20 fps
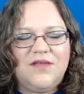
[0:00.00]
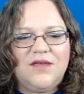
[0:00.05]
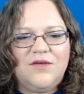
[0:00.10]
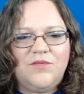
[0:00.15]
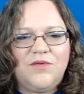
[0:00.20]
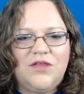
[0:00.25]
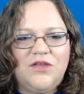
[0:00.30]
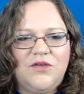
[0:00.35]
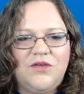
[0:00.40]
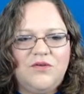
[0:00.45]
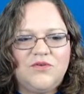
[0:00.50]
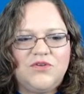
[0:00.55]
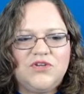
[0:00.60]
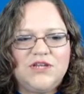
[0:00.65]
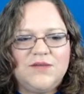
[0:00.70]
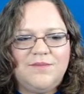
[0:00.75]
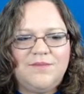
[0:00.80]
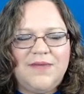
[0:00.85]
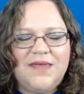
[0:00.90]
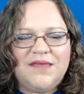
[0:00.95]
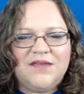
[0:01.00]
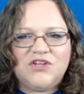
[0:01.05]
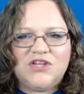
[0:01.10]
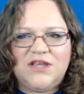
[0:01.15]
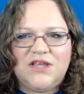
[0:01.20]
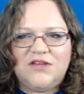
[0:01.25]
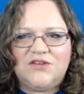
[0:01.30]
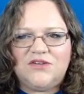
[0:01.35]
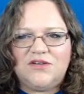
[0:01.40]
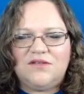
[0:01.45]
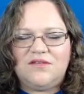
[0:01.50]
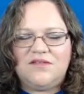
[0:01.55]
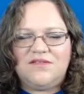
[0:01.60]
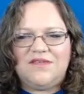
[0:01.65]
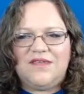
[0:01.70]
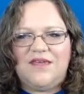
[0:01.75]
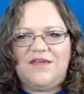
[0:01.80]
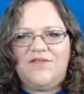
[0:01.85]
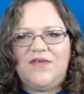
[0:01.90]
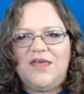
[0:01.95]
like when you make a change and
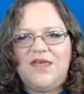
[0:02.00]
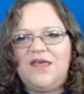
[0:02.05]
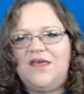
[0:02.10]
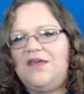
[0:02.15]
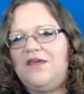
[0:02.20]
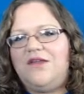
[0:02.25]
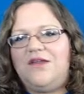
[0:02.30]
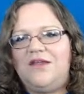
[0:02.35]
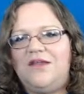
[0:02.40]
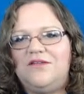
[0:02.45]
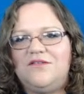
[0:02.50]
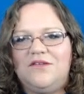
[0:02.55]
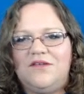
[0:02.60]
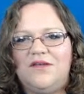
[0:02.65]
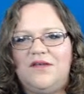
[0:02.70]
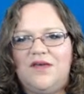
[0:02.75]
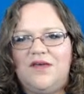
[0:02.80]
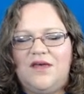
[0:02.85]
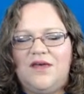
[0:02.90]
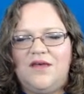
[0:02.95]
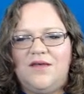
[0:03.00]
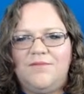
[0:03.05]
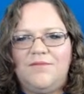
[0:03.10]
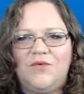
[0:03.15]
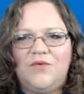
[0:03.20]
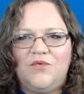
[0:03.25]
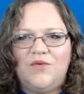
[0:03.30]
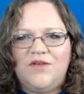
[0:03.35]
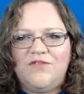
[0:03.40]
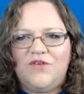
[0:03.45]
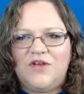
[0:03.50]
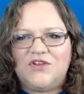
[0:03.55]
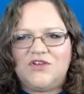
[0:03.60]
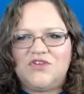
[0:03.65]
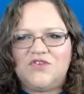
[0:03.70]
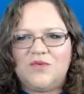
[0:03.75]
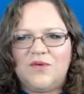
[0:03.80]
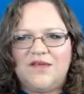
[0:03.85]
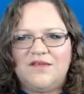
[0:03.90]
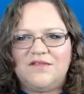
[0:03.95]
save, you need to
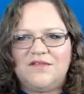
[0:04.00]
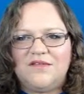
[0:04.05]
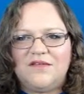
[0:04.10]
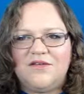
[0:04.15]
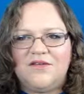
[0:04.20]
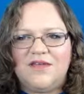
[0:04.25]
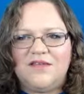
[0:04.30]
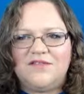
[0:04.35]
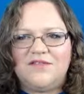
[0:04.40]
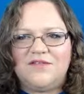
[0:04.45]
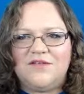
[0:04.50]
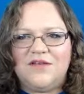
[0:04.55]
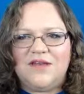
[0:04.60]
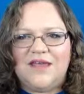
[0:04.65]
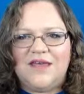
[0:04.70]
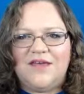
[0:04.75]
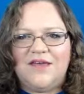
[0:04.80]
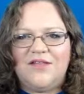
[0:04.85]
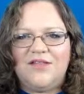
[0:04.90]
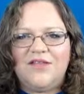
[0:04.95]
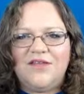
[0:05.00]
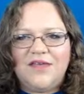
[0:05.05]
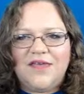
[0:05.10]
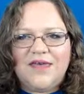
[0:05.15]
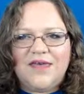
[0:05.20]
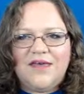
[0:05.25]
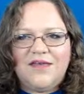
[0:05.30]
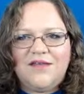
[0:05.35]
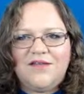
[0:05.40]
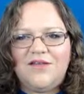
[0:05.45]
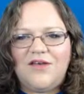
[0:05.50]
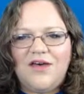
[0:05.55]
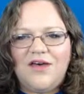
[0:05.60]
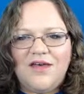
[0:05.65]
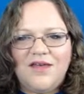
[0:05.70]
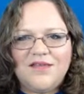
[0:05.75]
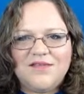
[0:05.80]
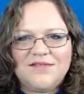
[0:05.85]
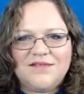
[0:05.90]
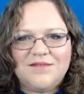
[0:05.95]
refresh twice. Okay, so now look how
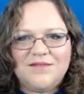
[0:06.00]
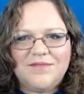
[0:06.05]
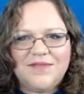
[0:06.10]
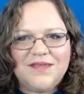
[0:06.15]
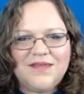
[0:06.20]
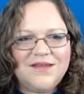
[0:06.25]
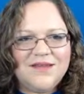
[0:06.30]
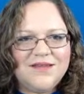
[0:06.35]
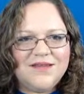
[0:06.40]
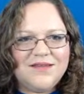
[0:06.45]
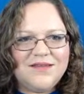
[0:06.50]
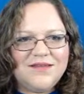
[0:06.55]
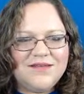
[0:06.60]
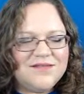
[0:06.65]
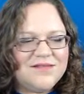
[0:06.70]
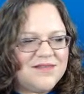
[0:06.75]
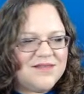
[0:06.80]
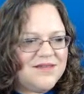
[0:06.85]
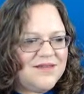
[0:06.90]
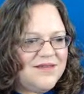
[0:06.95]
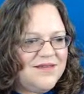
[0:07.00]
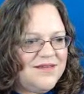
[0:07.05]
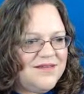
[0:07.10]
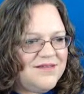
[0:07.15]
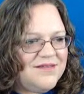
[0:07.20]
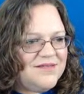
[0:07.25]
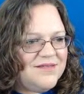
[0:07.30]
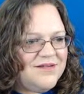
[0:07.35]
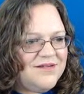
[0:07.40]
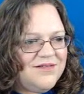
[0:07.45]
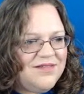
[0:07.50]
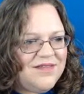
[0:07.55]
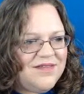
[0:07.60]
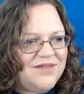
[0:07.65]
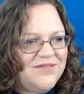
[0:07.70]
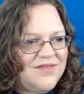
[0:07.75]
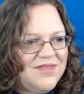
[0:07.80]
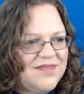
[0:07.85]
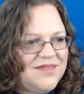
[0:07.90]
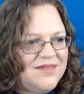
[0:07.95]
awesome that is, guys. Are you
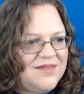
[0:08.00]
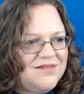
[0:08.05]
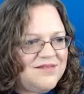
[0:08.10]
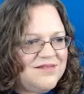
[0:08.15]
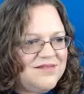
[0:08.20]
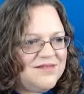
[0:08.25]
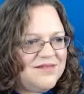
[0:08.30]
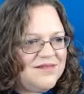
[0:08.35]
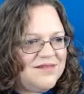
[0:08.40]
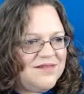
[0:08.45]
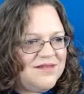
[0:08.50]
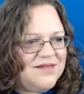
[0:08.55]
loving this?